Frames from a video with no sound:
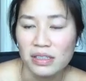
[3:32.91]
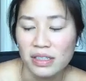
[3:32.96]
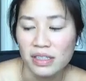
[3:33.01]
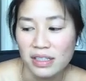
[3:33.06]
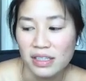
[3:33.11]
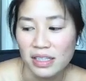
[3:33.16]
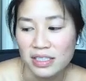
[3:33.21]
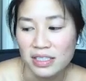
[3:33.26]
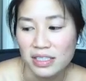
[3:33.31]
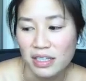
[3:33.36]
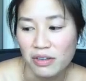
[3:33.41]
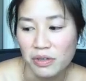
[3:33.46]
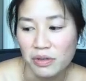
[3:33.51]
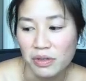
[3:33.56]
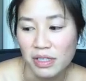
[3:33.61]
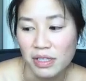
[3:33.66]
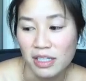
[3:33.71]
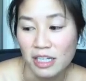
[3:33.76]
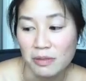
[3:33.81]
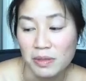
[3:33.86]
And that's how I
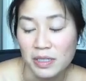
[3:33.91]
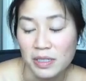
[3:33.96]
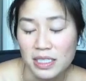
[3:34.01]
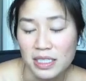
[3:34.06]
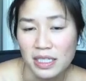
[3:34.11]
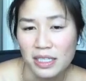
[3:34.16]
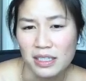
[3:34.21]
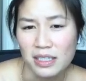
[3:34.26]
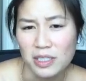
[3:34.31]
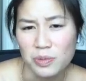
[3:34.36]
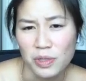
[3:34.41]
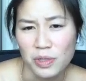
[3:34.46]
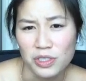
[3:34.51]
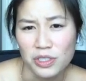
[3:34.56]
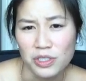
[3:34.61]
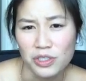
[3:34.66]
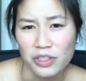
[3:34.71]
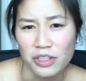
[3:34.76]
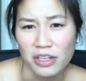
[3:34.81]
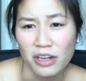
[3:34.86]
really cut my teeth, especially
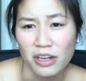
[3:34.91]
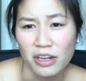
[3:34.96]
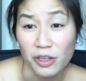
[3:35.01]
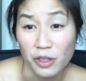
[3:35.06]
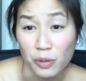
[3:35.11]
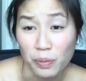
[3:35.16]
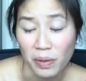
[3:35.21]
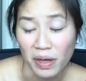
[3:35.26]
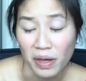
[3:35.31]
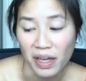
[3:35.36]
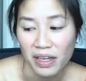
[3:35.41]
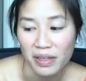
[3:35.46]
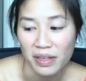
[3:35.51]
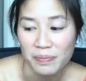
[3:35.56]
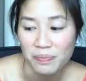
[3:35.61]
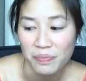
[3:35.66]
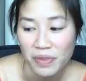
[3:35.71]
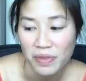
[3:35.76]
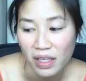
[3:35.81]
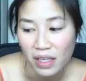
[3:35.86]
during Occupy.
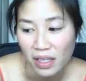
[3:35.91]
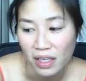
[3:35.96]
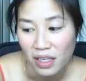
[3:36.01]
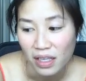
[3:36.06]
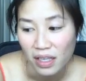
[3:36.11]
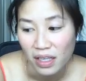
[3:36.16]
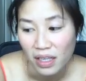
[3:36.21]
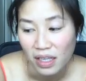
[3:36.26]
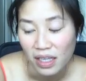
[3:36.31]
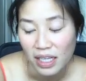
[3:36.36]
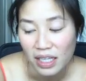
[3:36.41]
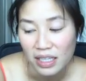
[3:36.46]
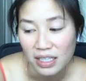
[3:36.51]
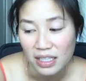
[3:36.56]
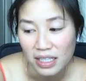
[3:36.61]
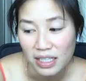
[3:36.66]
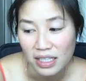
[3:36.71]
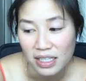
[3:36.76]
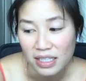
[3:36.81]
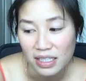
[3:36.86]
And
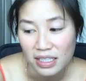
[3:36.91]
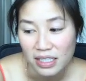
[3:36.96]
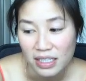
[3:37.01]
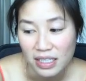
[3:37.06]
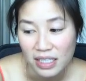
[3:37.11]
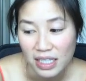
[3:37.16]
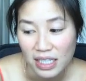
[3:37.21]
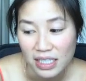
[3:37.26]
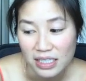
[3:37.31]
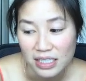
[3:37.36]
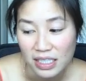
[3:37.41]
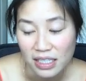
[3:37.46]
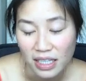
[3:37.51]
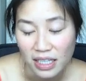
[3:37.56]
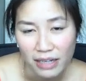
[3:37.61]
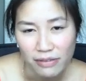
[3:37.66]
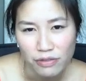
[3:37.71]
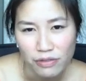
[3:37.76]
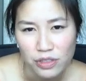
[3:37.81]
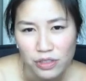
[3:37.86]
then I did
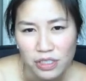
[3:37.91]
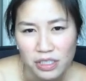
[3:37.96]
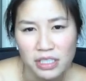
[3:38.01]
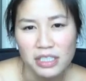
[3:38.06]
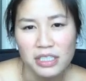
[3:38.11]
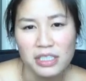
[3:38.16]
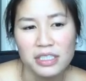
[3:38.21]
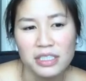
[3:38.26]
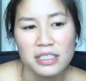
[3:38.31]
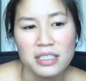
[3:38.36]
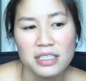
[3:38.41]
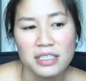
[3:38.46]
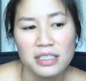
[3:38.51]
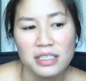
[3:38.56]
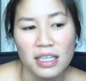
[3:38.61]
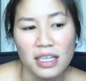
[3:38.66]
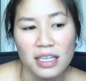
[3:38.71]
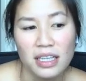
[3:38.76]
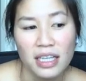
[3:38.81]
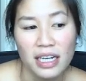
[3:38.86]
that for 2 years.
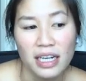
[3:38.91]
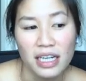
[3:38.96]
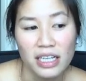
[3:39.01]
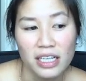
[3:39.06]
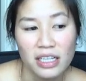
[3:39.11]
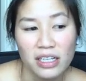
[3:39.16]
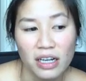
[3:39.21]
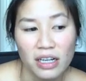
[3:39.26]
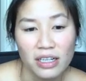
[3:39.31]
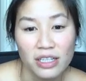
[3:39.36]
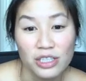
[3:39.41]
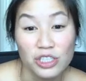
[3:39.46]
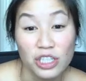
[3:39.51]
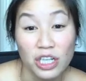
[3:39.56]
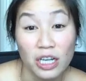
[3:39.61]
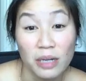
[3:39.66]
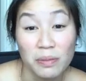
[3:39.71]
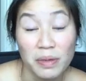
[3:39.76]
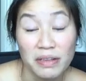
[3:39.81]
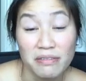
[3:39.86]
And then I got a
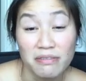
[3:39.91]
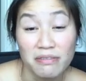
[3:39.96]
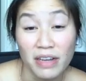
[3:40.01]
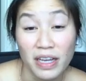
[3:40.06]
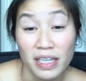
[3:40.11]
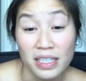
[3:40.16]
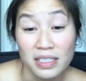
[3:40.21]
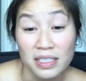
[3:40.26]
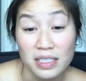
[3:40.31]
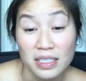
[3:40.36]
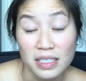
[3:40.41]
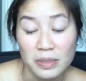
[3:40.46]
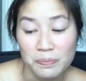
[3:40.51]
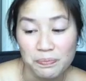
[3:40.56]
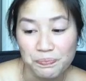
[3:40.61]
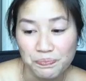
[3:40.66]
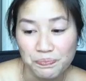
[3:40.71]
job at Vice.